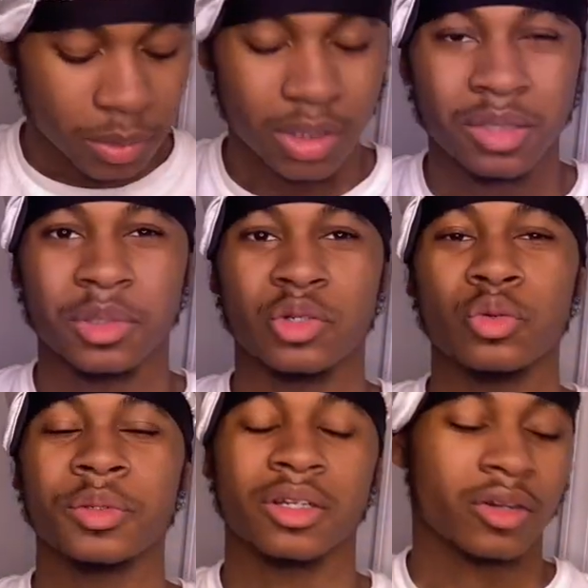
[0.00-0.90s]
niggas be
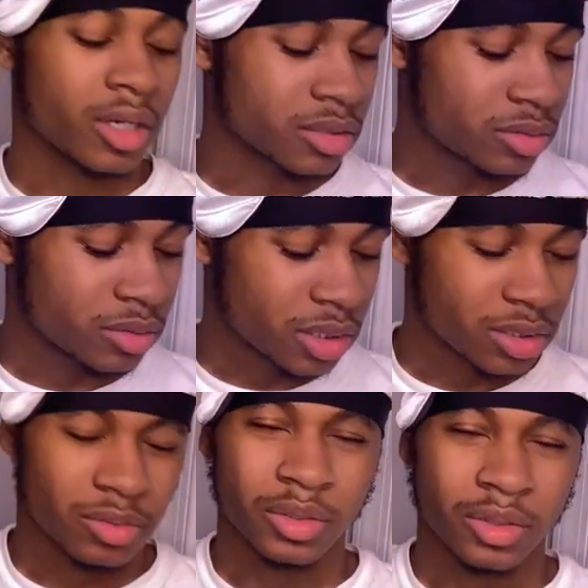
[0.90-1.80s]
hooping in Crocs too.
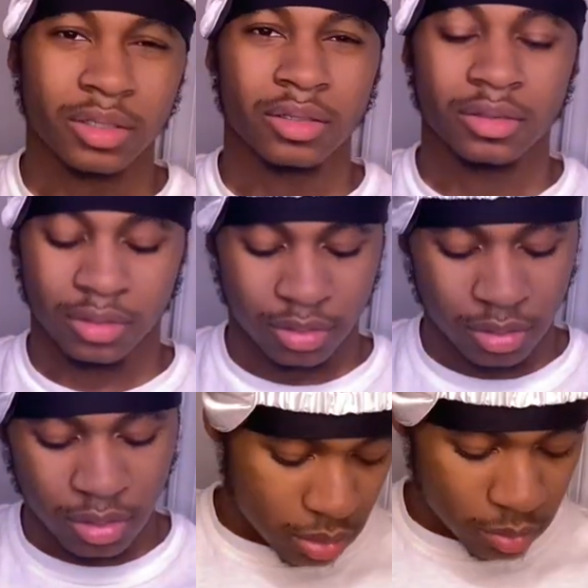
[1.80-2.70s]
Yeah.
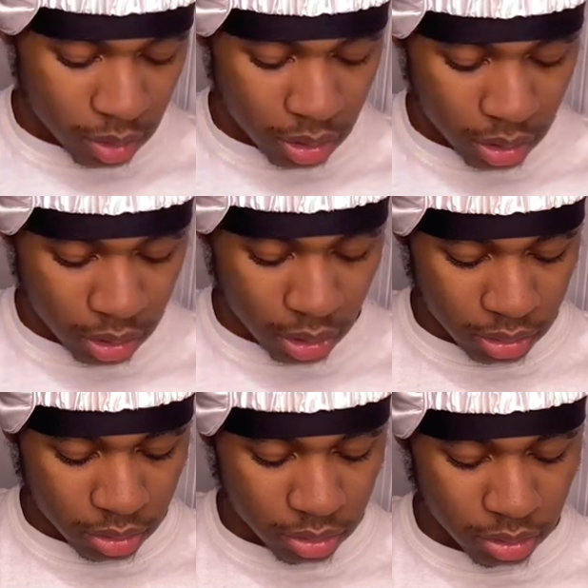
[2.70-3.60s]
But yeah,
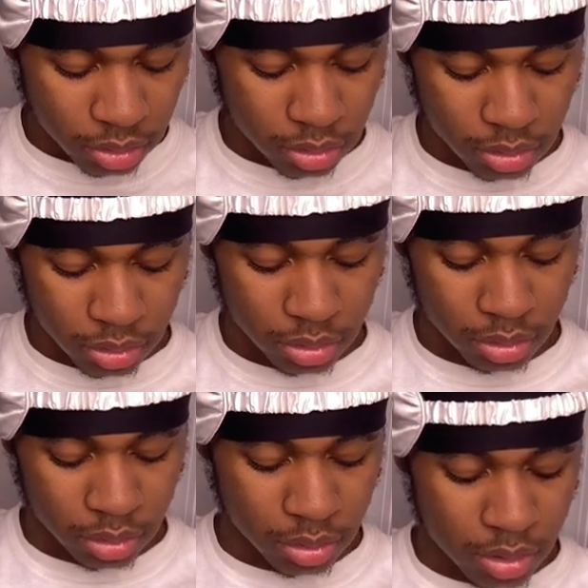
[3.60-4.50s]
gangsters.
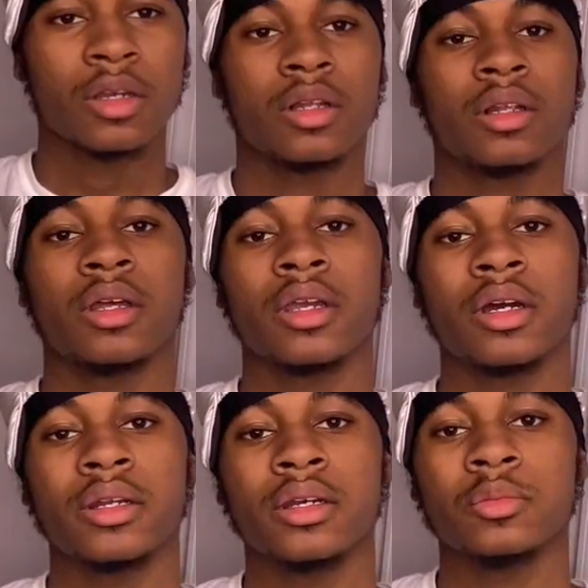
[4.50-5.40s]
All
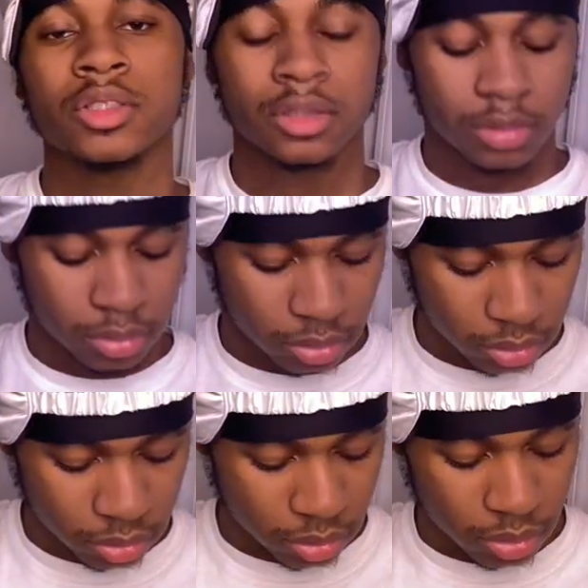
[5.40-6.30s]
y'all dummies.
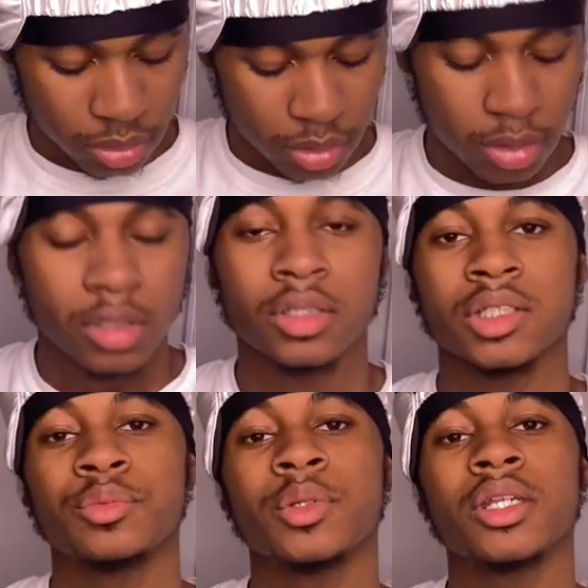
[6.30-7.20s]
It's
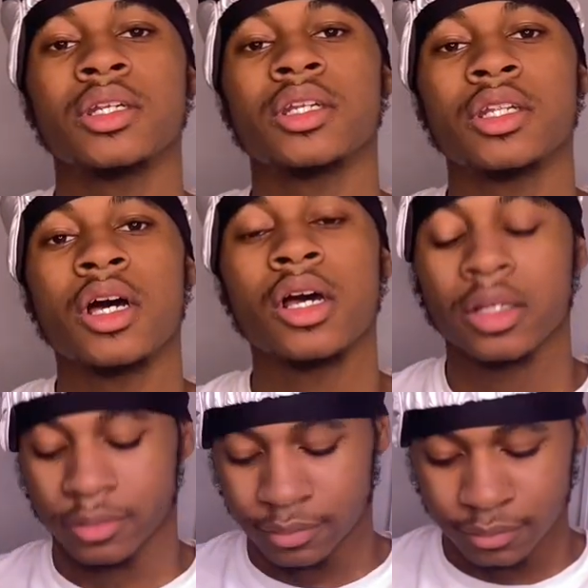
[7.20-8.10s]
Speedy the Don,